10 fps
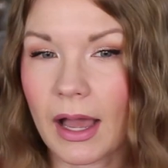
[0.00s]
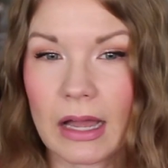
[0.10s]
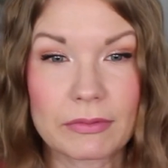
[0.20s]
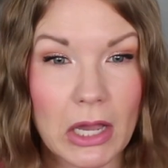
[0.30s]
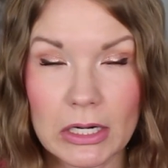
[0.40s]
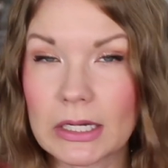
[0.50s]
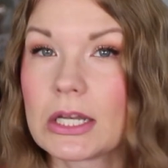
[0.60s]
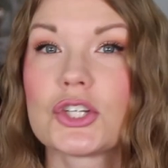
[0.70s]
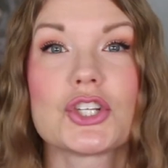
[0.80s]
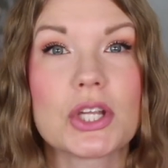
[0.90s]
I've got
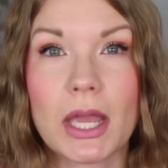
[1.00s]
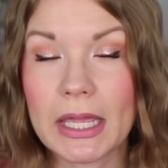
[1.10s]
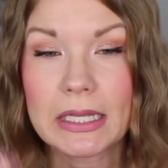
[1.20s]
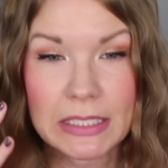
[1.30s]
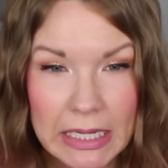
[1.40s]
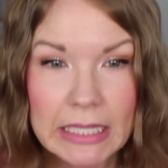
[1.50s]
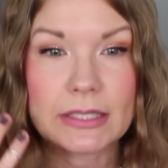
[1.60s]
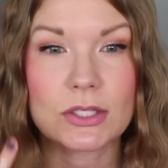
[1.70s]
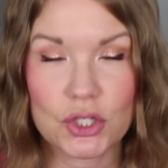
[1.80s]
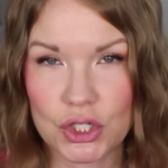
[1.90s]
an
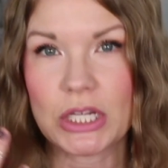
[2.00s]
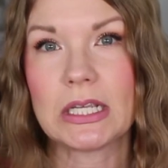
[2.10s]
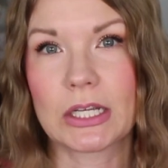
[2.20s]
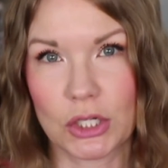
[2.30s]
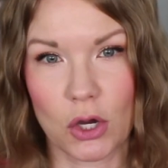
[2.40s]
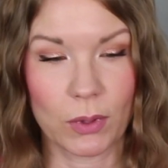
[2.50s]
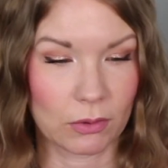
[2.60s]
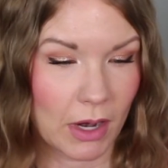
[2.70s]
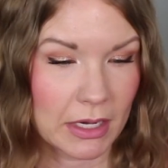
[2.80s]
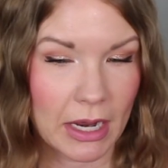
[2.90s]
intense cheek
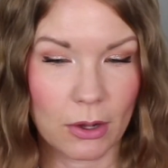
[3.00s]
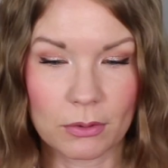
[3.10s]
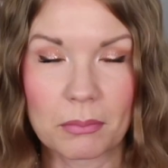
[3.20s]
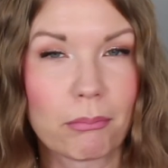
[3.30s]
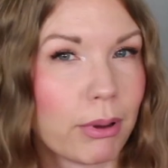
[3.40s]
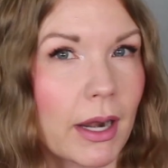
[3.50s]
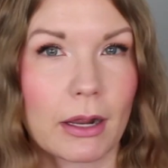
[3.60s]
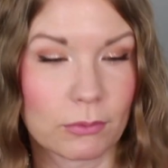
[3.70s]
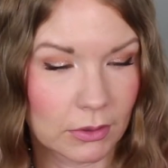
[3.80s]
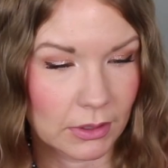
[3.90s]
going right now, but I
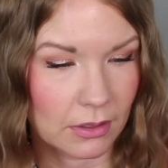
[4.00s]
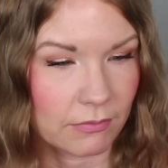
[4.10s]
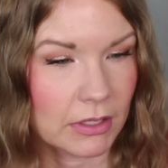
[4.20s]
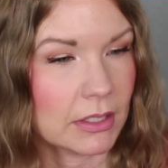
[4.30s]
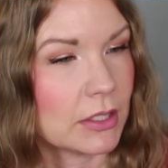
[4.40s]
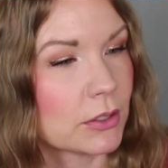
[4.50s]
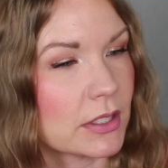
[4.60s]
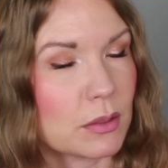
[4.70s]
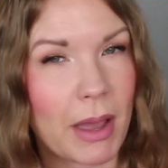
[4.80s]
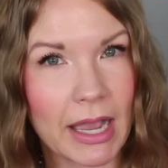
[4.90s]
really love it. Here
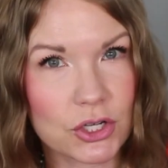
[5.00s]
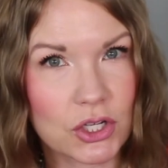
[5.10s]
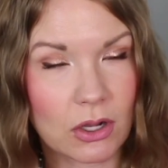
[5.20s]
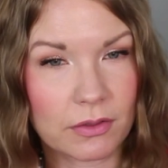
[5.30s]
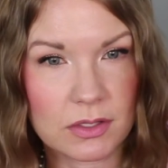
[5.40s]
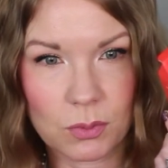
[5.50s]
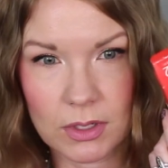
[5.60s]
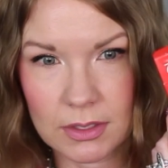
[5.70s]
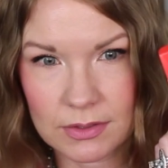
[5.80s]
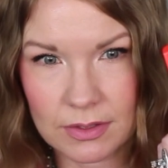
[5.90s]
is the packaging on this
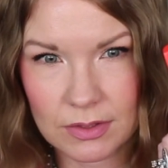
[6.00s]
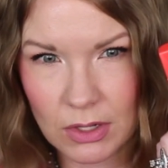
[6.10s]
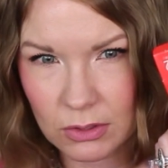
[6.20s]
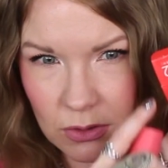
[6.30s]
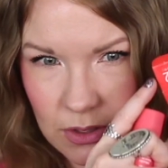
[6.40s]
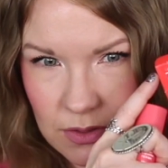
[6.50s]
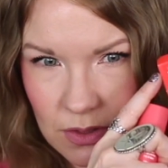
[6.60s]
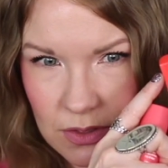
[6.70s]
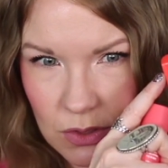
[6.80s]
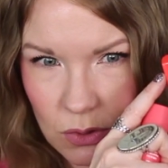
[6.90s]
one. It says the color is
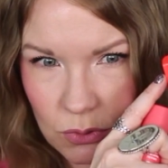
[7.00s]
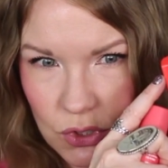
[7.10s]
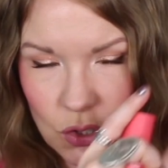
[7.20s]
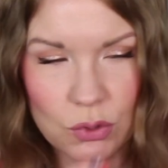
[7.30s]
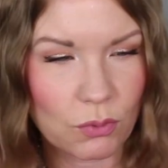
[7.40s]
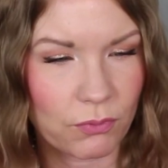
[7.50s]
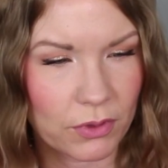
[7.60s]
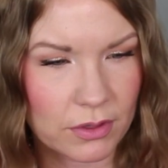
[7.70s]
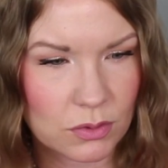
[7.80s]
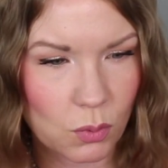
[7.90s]
02 for
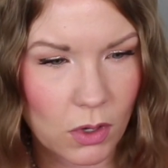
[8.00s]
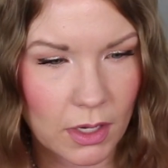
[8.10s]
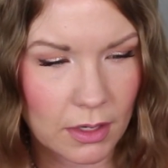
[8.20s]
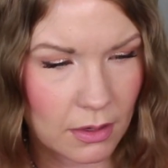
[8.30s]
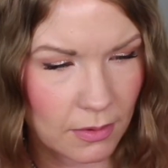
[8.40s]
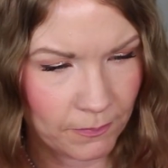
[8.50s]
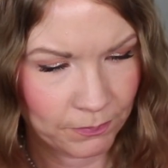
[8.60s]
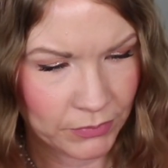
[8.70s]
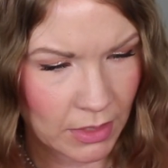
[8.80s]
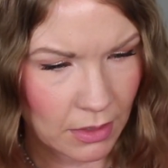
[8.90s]
this one.
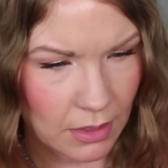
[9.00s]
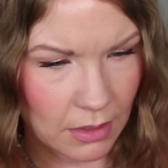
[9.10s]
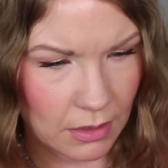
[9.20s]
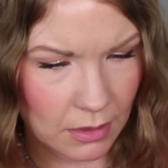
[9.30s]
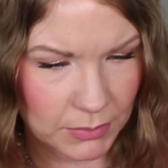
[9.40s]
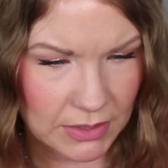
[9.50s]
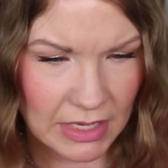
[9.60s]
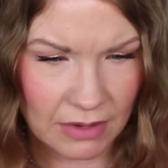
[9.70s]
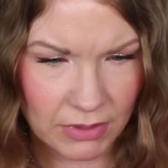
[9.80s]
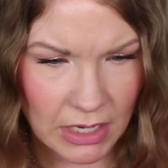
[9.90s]
Um, does it
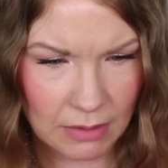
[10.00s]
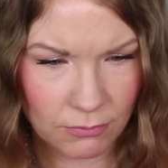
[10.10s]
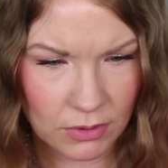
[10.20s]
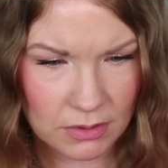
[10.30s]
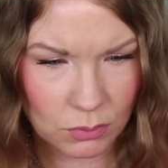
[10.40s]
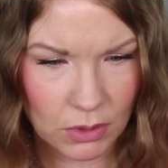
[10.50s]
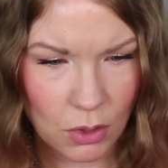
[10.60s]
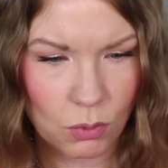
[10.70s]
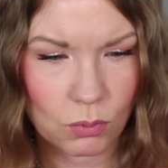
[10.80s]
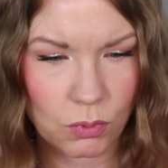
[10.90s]
have a name for this one?
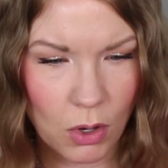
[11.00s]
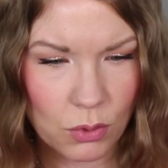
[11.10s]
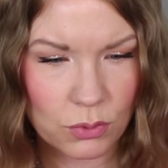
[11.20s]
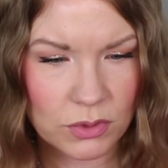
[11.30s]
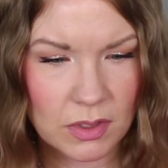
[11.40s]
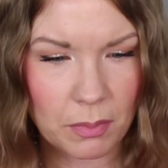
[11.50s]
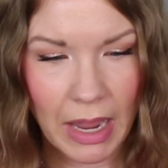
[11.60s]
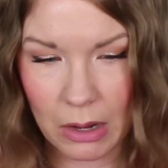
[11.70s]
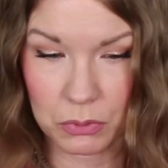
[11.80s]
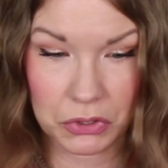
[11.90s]
Rose
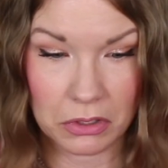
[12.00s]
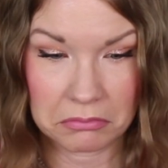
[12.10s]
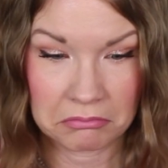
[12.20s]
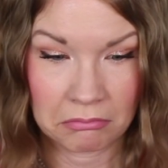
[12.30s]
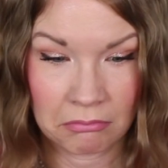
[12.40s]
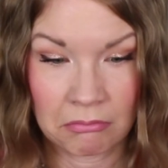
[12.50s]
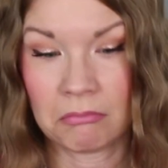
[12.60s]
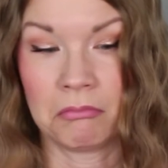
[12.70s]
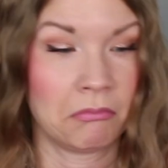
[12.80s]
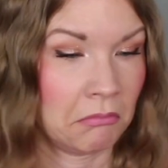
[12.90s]
Powder
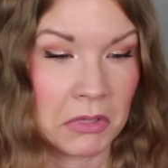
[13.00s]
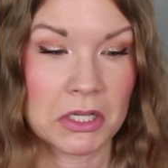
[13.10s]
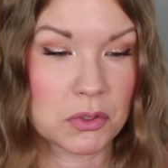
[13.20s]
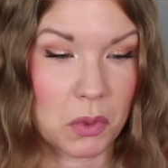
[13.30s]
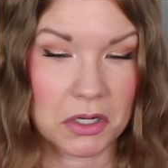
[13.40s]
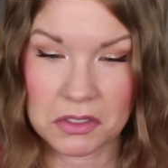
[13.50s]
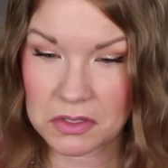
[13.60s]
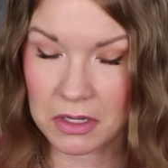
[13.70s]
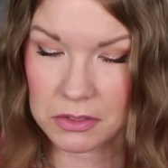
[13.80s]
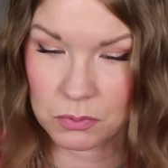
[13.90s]
is what it
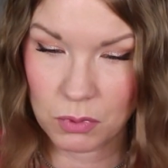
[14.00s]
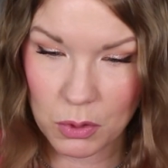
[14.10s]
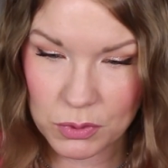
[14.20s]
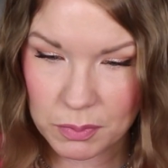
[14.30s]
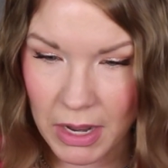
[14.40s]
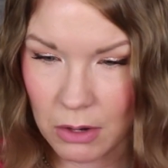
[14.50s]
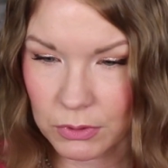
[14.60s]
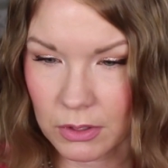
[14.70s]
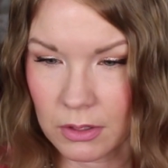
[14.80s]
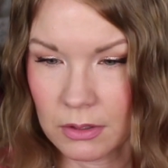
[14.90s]
says. Rose
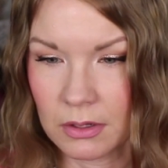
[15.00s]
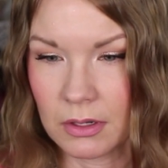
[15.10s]
Powder,